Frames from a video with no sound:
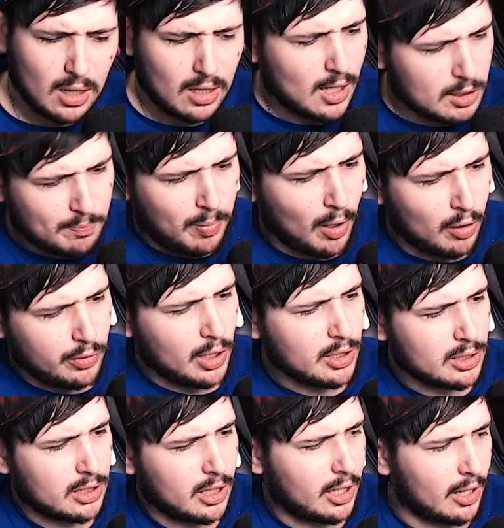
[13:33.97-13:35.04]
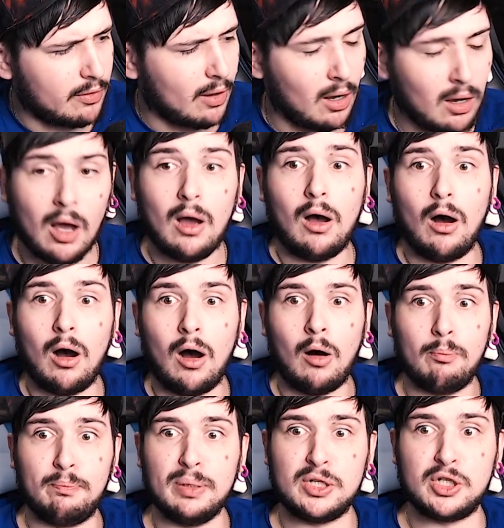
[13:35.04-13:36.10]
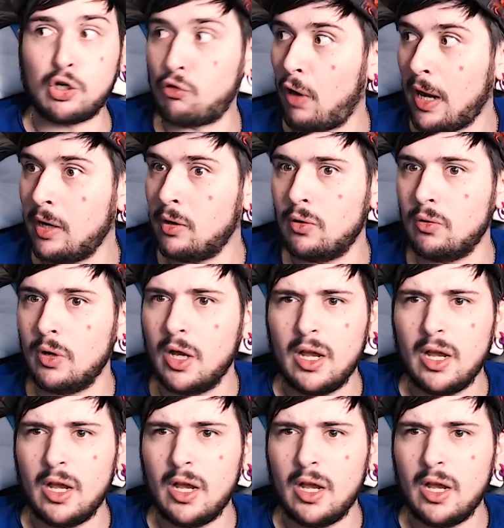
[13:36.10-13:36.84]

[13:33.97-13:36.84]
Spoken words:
Let's put these together. Oh, betrayal.